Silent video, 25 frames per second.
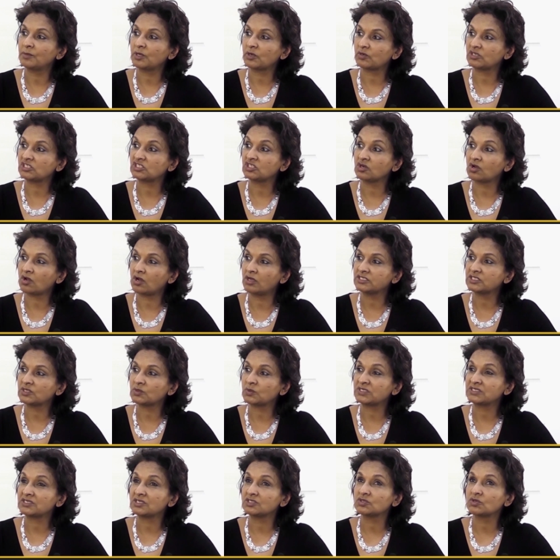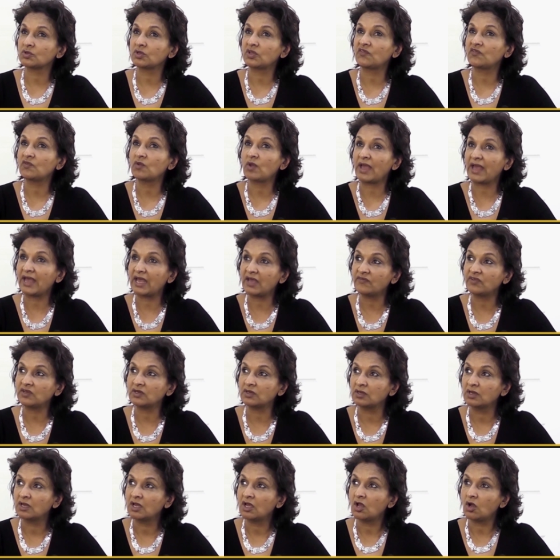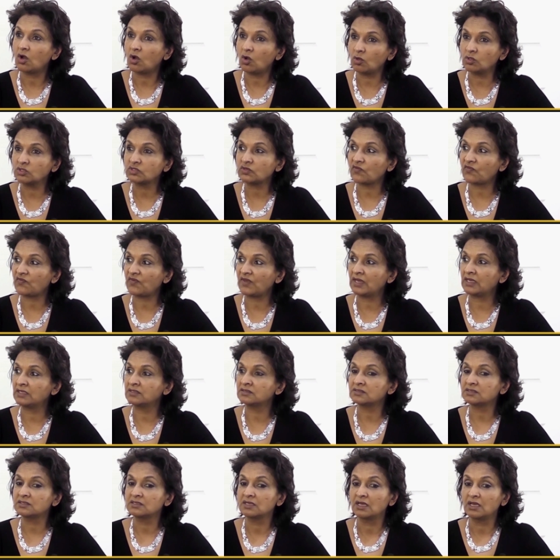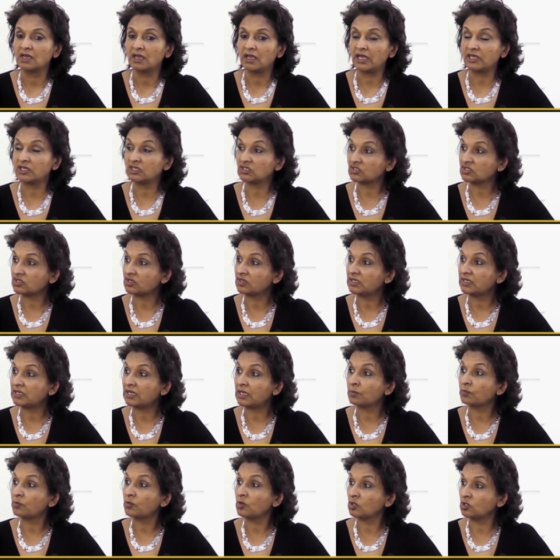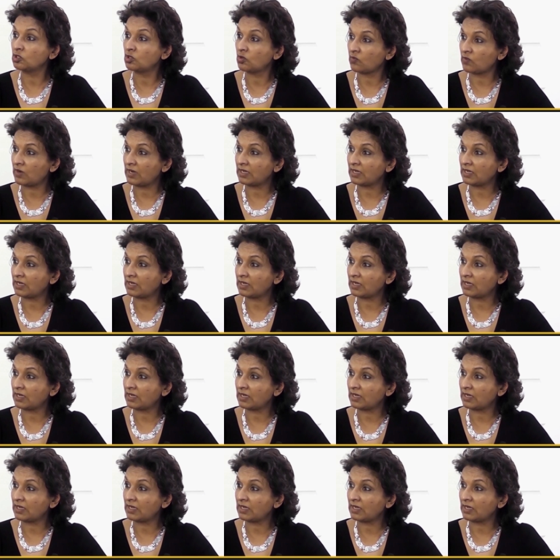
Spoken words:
immigration consequences. So if you have an old offense, an attorney can pull your